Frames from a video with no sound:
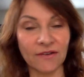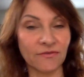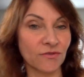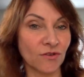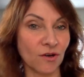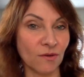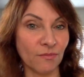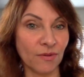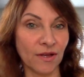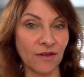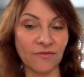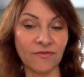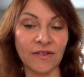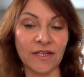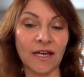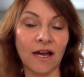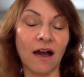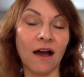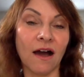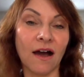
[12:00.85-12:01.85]
got
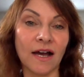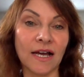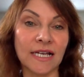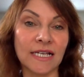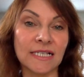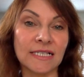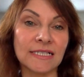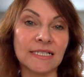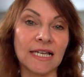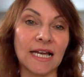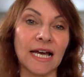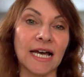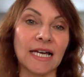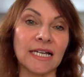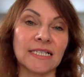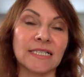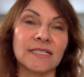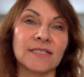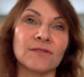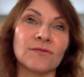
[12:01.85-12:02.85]
puffy eyes,
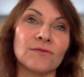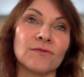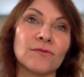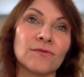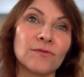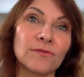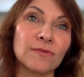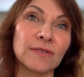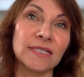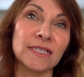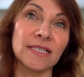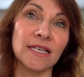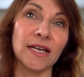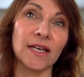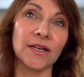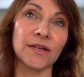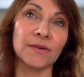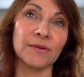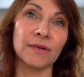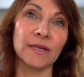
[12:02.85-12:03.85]
and
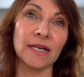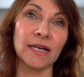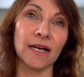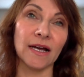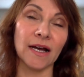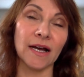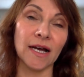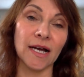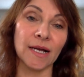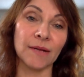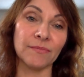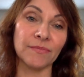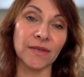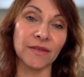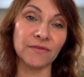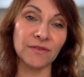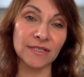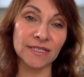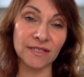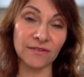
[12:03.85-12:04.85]
also if
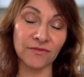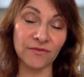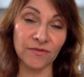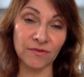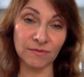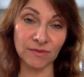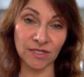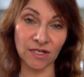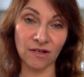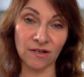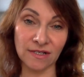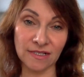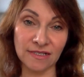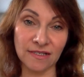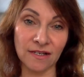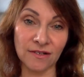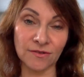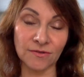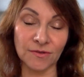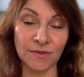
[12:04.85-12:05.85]
you suffer from dark
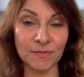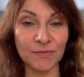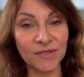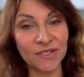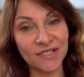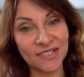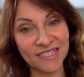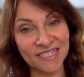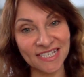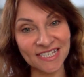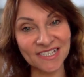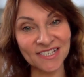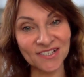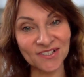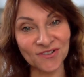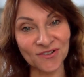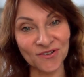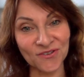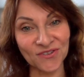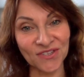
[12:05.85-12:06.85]
circles, because this has
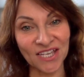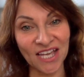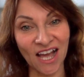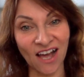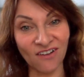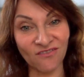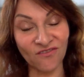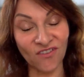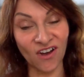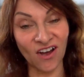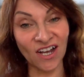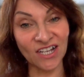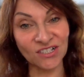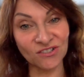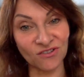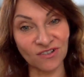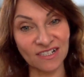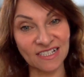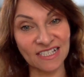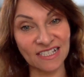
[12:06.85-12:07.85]
got the alpha
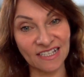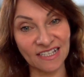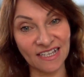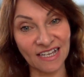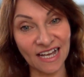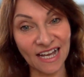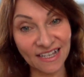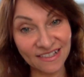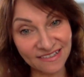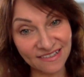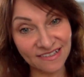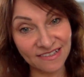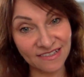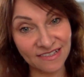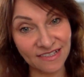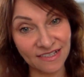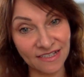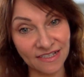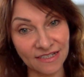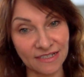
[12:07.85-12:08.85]
hydroxy acids
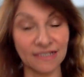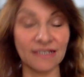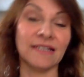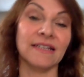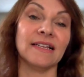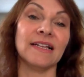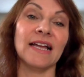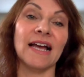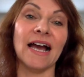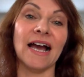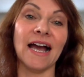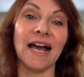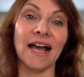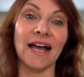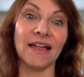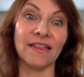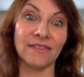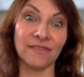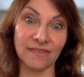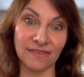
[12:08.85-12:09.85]
in,
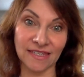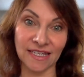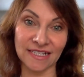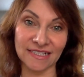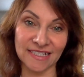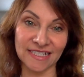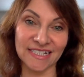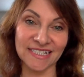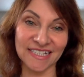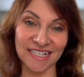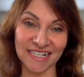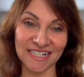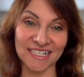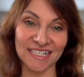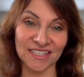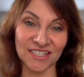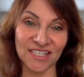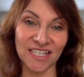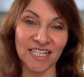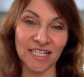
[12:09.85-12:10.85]
and that's exactly
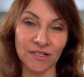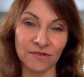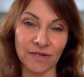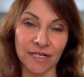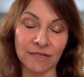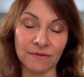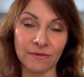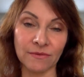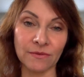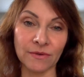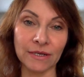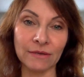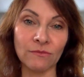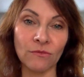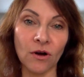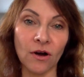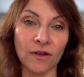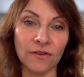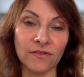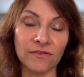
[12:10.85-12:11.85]
the key ingredient we
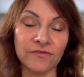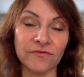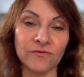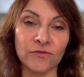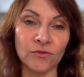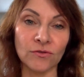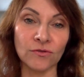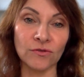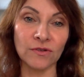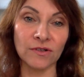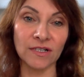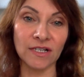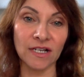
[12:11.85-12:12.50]
want for